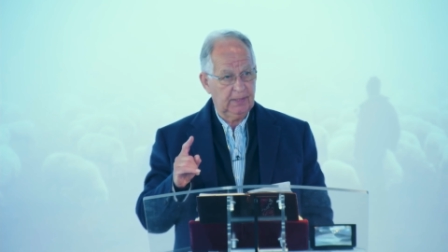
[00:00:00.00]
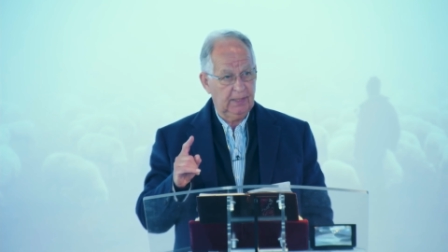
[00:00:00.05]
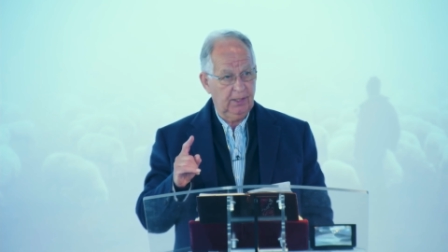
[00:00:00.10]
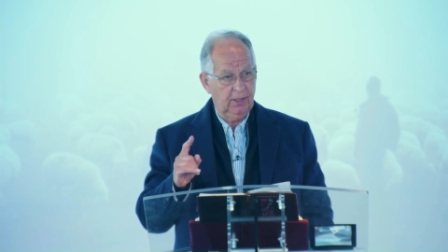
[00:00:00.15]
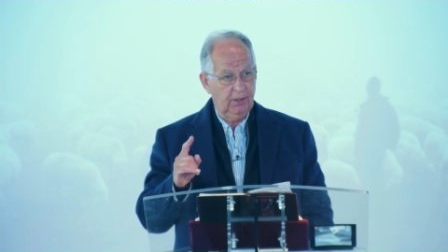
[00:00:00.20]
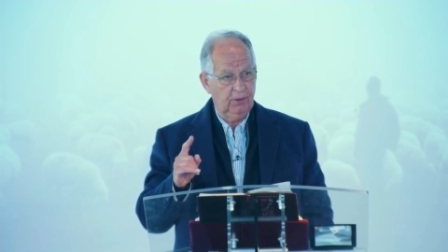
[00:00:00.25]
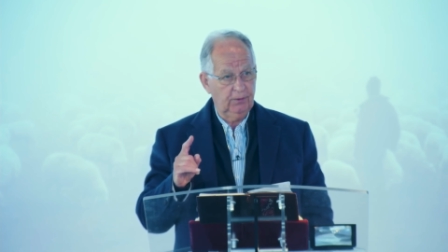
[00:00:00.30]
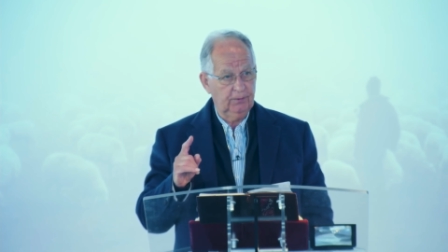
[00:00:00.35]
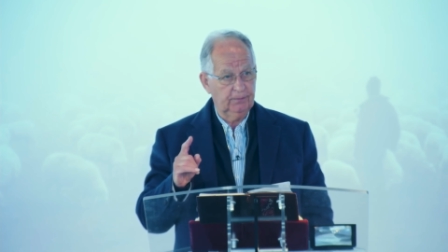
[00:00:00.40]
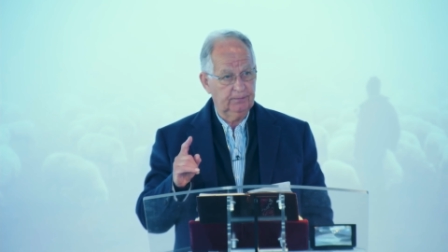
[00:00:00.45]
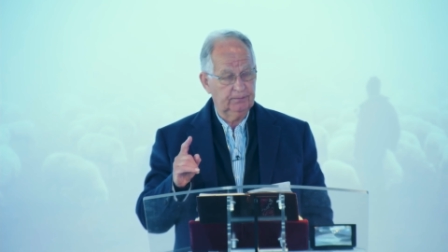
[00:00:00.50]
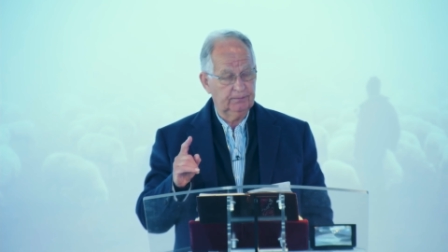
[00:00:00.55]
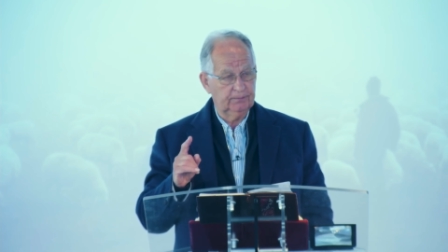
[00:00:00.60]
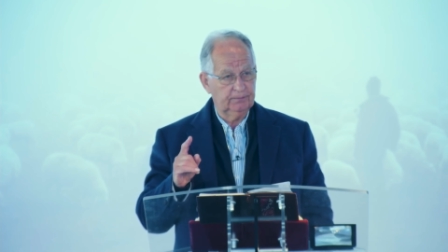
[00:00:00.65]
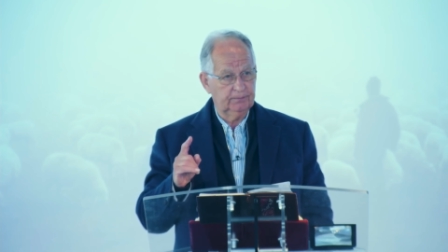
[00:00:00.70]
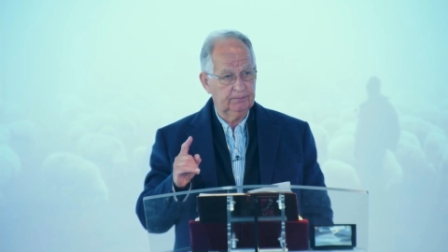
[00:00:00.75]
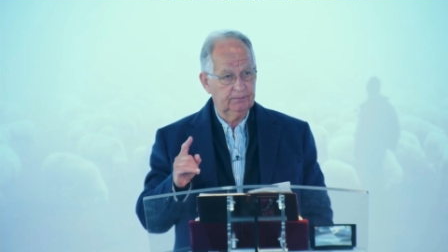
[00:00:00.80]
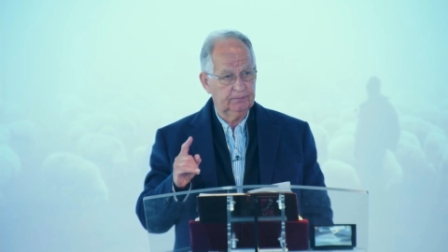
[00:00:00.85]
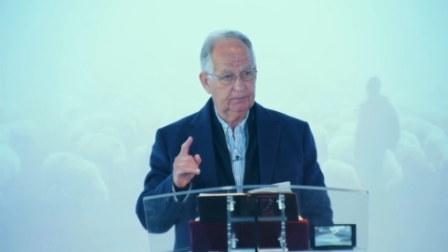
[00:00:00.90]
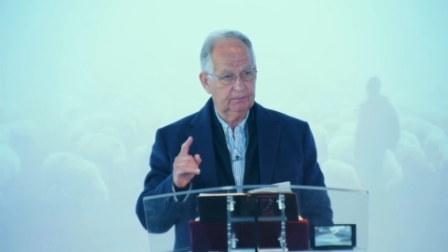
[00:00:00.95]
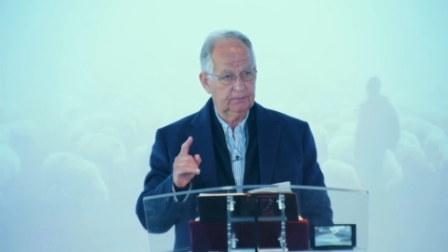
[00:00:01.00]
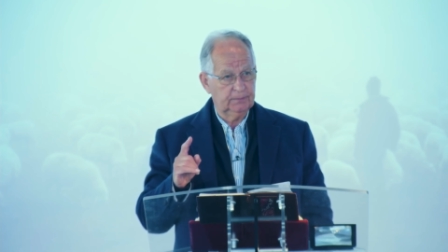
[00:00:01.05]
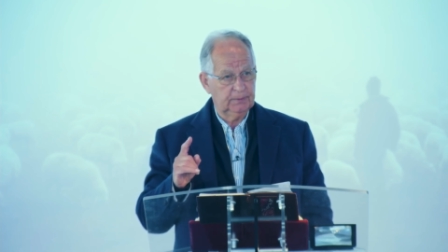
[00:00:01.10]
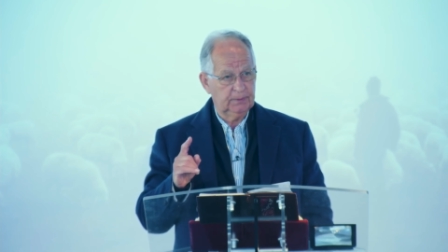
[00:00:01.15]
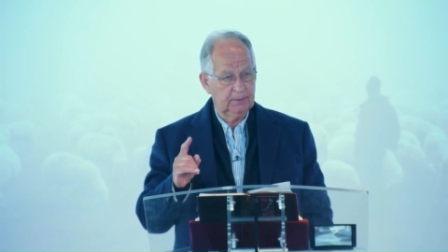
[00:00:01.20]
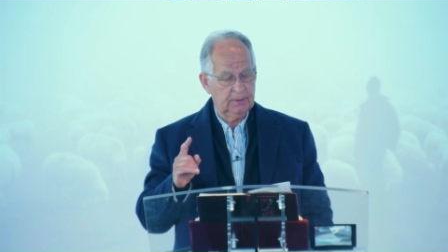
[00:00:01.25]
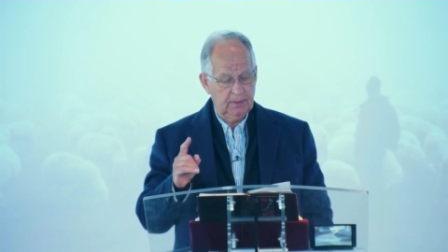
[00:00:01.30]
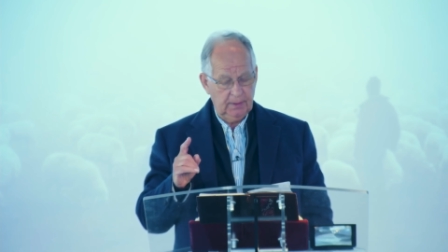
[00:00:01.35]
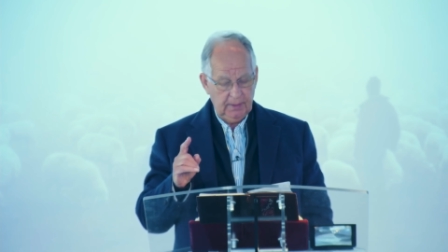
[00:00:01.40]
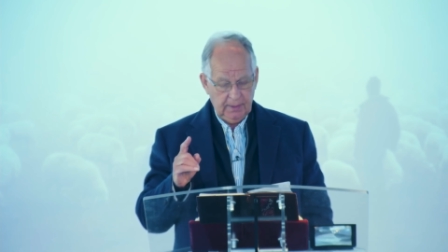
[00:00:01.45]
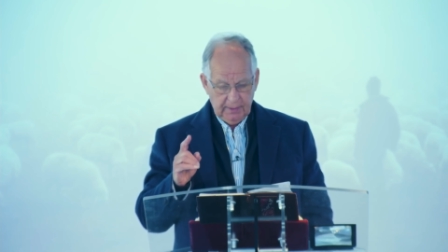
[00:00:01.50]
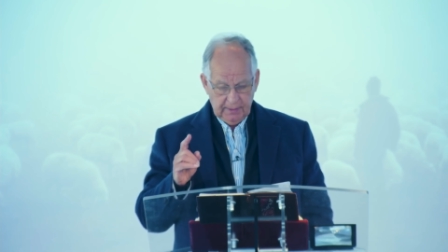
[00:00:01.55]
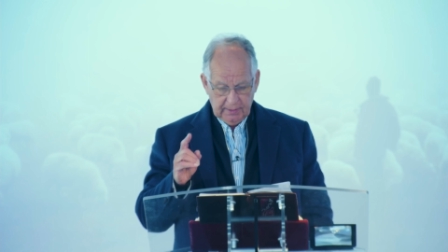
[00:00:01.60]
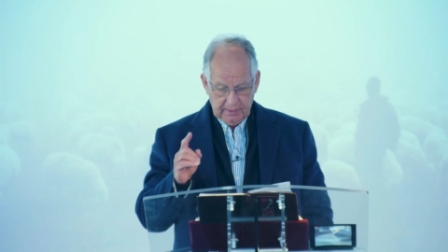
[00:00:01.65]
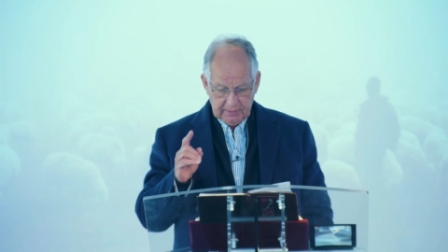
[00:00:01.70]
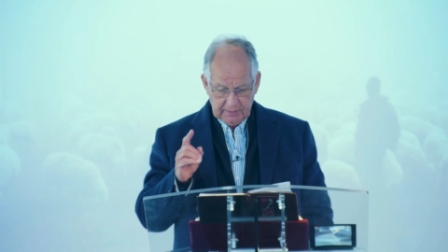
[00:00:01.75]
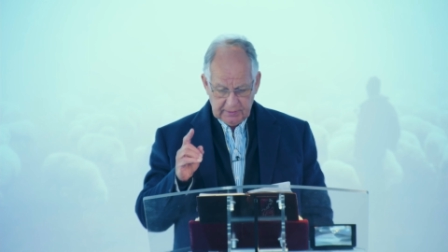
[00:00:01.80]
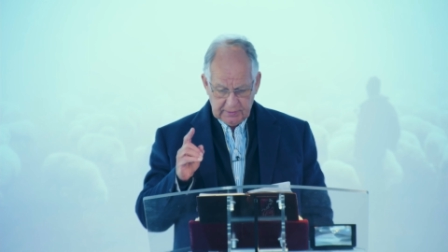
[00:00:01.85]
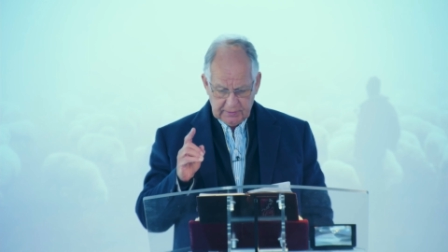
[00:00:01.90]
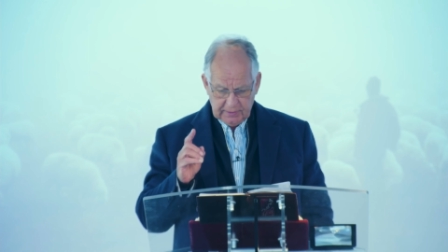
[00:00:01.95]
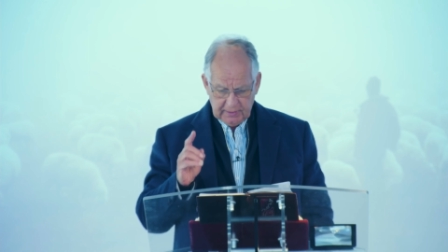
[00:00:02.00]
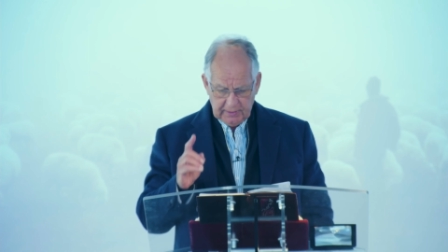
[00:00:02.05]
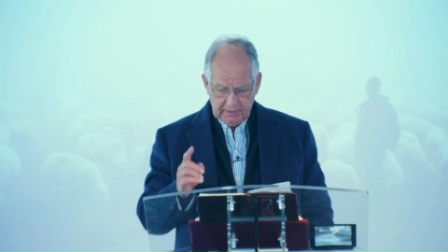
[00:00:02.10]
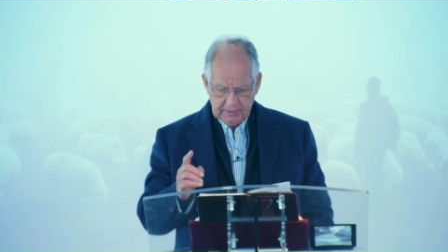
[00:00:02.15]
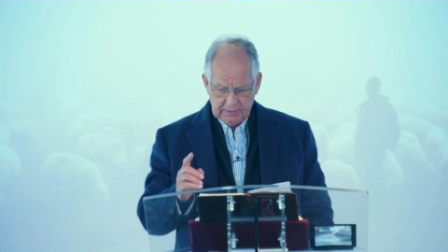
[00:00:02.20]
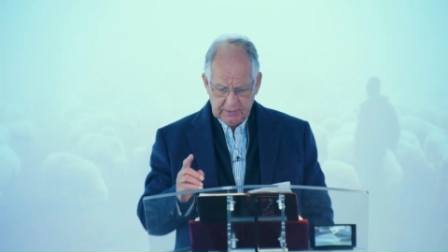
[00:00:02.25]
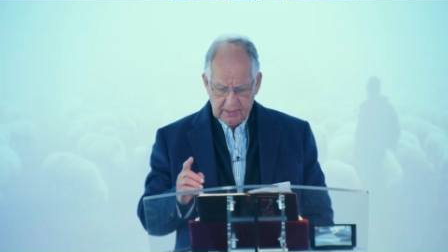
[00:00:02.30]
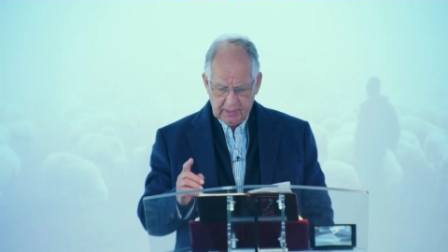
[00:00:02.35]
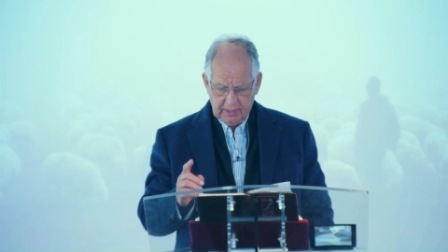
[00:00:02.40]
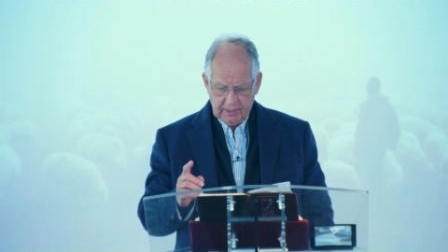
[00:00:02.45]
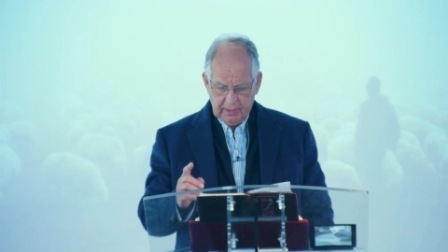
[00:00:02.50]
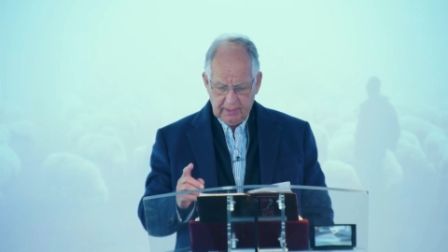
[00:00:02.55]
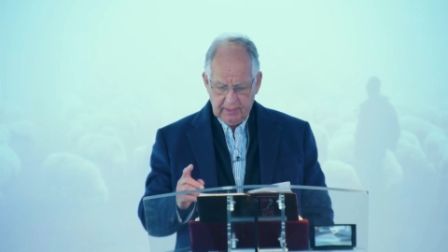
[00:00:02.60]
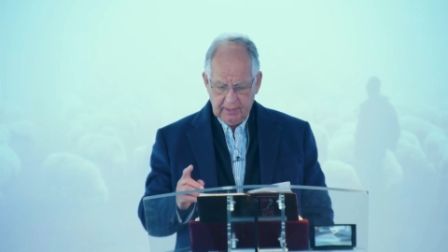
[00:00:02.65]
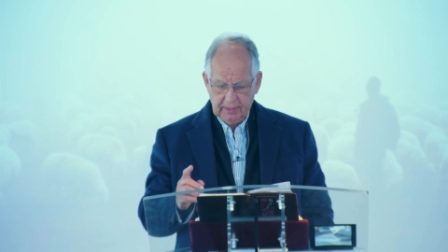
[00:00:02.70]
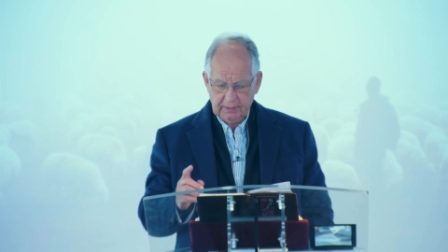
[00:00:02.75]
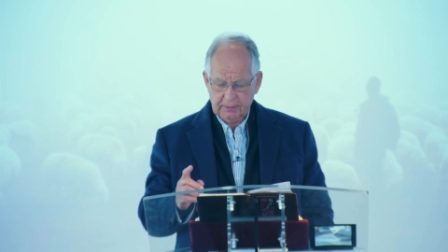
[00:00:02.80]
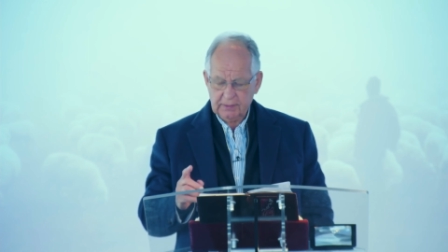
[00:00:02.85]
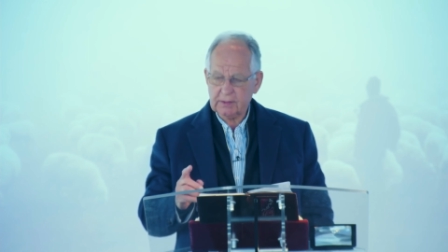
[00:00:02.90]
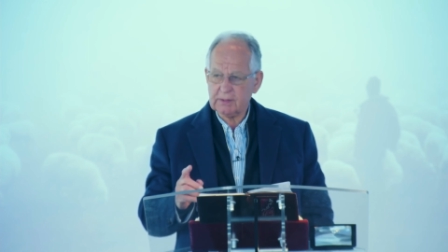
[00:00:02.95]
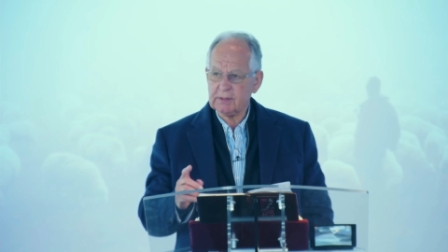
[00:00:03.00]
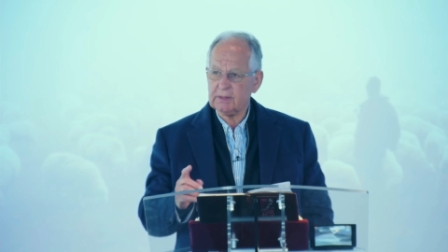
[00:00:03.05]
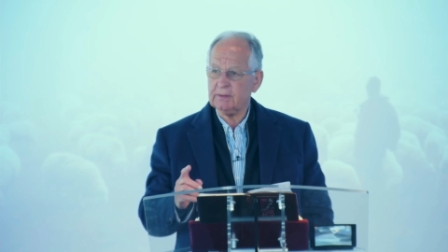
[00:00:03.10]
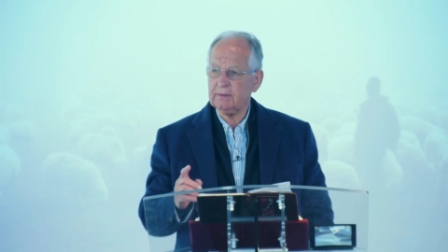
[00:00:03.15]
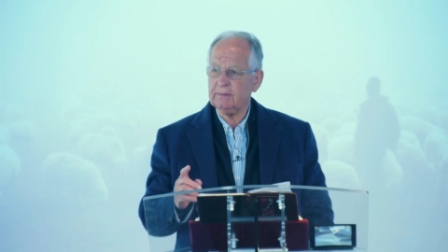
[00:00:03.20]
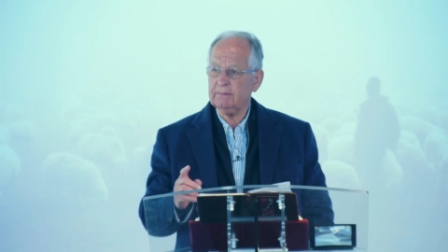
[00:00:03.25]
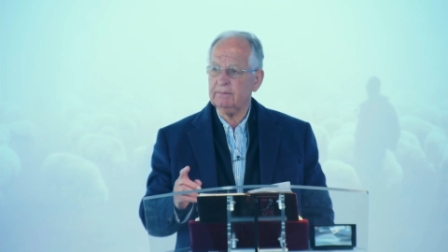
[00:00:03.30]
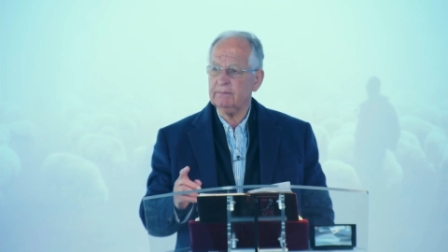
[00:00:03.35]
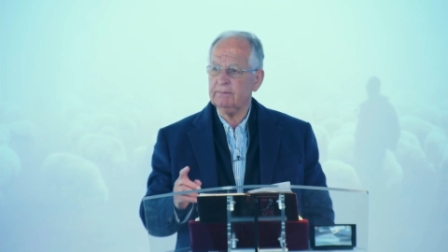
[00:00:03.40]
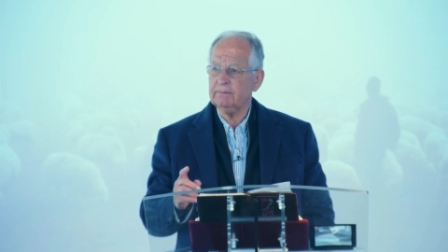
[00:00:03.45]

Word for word: Hello? He sees our hearts.